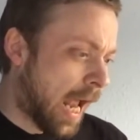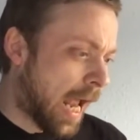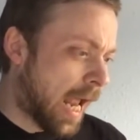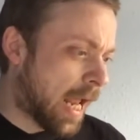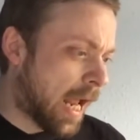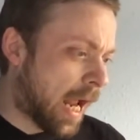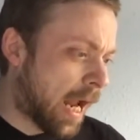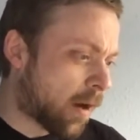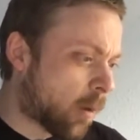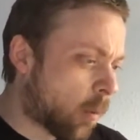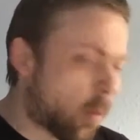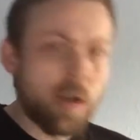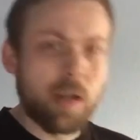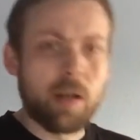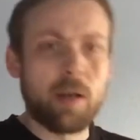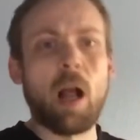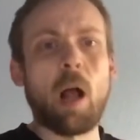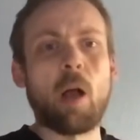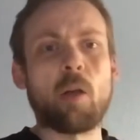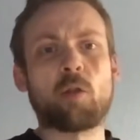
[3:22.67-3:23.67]
and, and I want
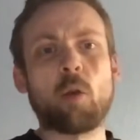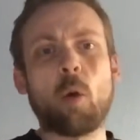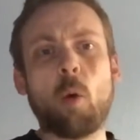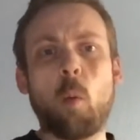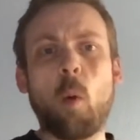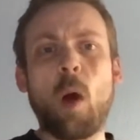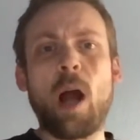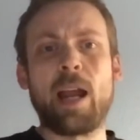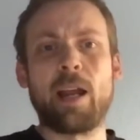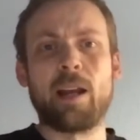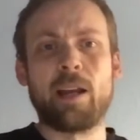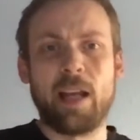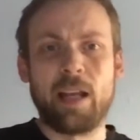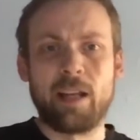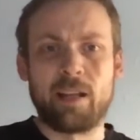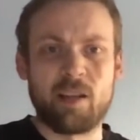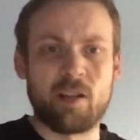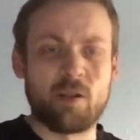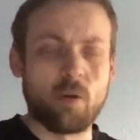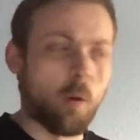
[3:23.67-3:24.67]
to sort of weigh in
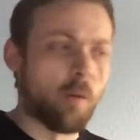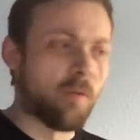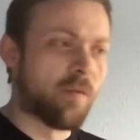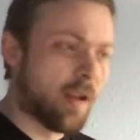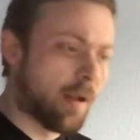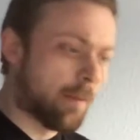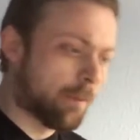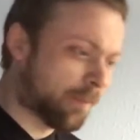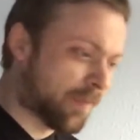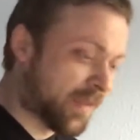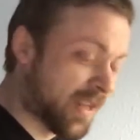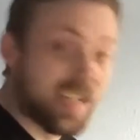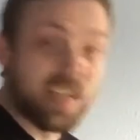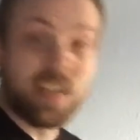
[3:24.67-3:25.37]
it to sort of um, to